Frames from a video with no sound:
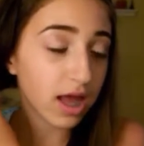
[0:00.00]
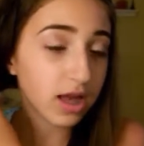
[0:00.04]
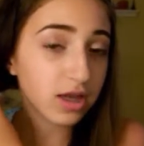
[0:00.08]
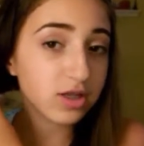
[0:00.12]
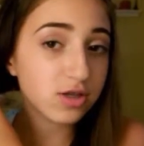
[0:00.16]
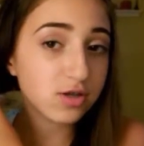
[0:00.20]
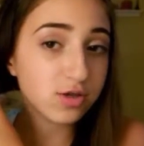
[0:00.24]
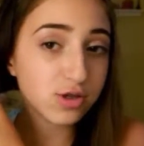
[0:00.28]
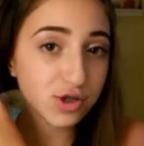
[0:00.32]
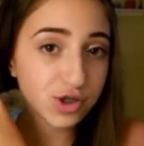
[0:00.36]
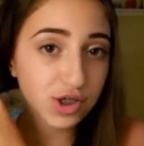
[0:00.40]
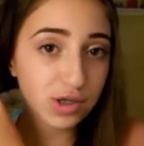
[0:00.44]

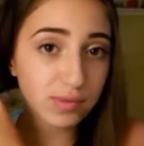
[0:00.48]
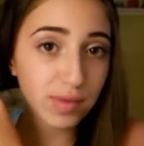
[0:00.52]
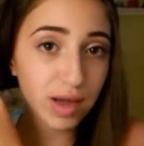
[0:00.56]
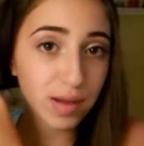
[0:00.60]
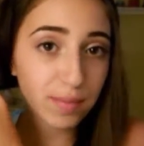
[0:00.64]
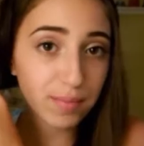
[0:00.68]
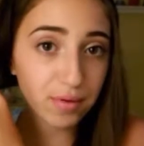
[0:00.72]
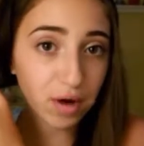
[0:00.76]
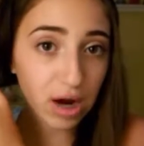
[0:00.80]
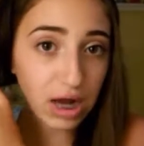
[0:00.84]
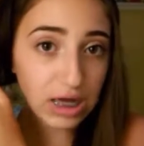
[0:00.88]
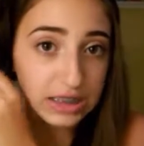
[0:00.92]
And usually
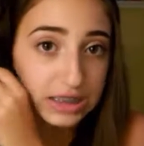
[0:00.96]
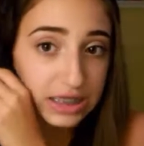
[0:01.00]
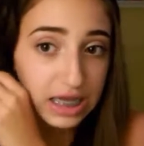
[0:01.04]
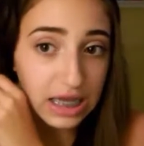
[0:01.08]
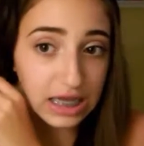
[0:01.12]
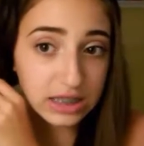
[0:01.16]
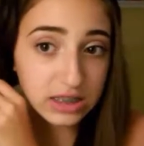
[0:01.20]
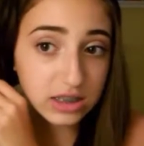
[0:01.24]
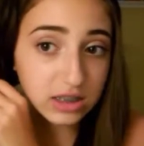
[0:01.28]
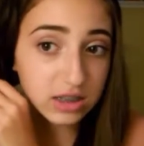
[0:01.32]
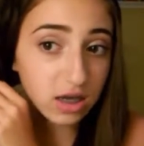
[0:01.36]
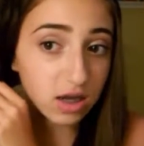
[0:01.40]
my
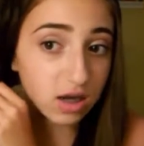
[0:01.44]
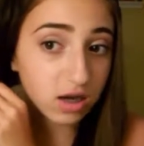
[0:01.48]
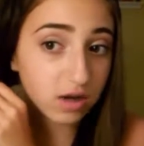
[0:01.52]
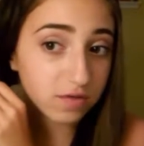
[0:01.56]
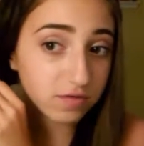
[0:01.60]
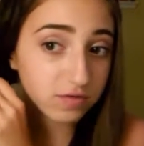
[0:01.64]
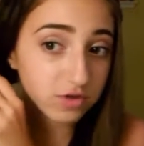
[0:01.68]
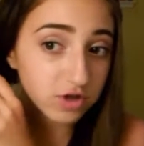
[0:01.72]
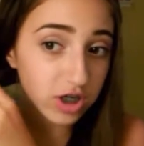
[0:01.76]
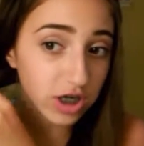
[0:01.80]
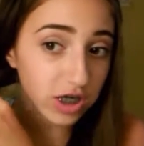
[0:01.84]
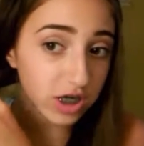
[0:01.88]
process
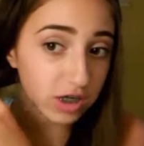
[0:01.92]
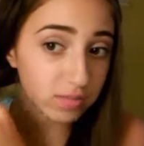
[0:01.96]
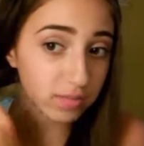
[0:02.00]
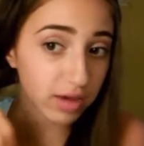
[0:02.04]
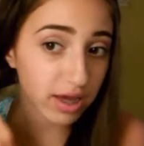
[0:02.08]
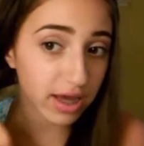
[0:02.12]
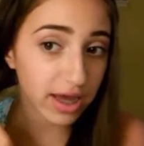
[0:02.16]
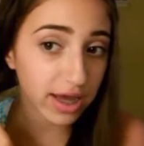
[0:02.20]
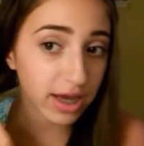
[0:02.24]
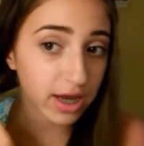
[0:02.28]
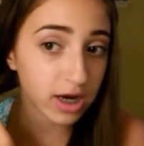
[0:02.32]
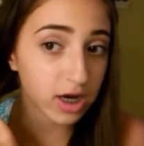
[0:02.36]
of straightening
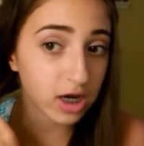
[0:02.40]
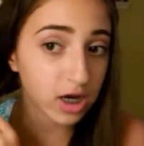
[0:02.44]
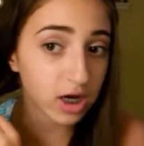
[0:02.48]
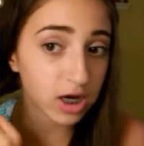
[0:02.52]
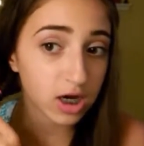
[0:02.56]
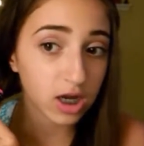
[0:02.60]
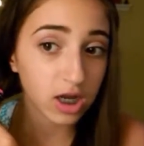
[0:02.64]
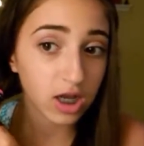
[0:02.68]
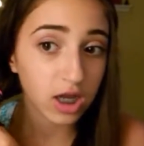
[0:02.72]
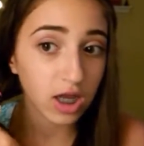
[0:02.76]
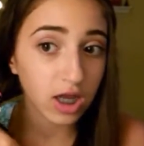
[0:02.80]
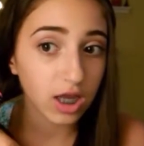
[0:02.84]
my
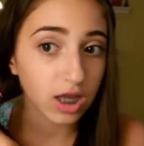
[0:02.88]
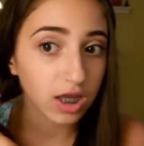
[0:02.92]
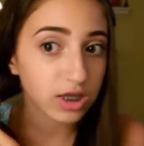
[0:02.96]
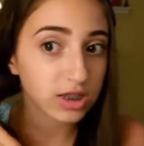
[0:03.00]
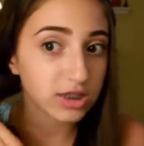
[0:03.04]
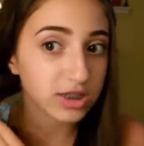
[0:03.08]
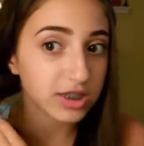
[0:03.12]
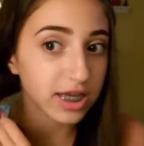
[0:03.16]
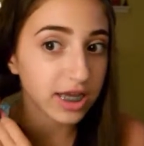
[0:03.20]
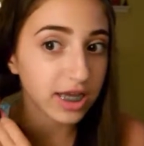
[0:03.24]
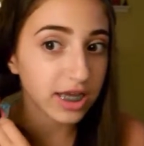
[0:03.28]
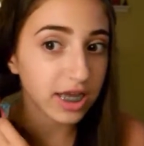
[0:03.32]
hair
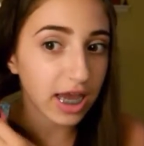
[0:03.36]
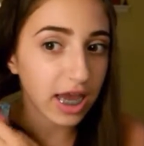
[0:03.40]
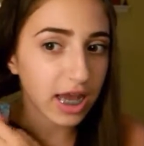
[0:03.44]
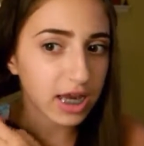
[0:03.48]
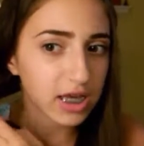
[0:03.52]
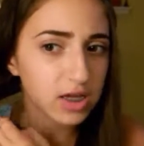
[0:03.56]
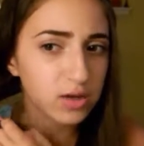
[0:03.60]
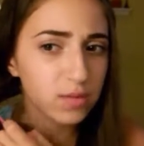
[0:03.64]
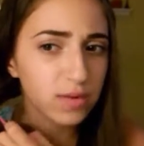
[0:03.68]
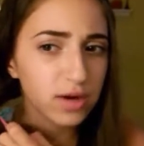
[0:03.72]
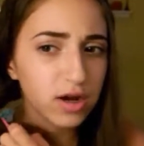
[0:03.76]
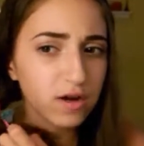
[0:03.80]
can take
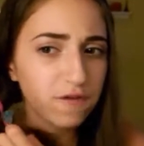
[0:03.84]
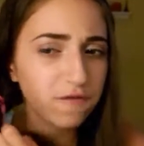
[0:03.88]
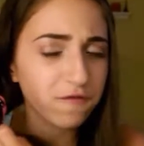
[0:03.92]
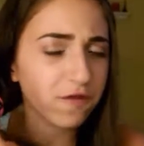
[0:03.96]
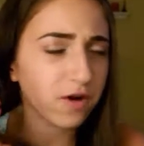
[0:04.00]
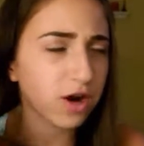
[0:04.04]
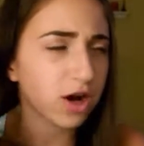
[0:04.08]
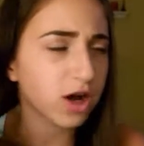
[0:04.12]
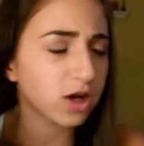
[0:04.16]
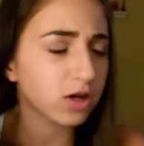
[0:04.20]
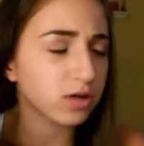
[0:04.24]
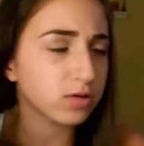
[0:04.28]
anywhere
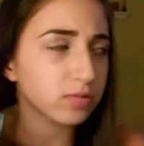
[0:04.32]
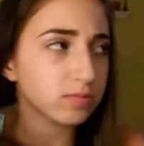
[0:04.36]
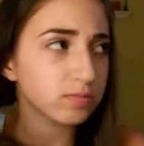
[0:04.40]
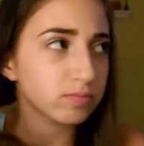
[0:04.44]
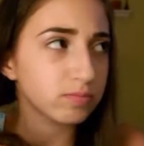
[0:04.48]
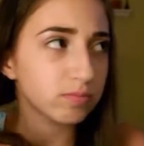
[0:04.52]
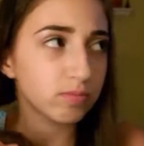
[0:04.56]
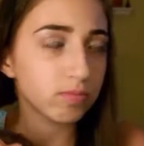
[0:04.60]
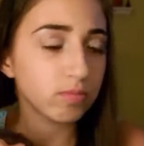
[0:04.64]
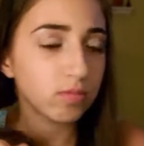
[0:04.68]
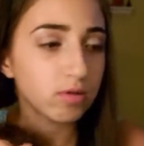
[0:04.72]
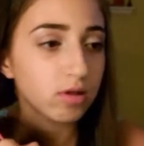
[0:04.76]

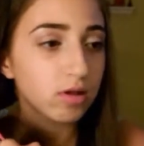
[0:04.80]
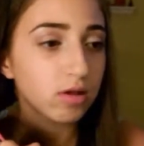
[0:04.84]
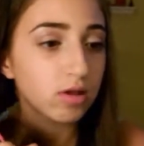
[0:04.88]
from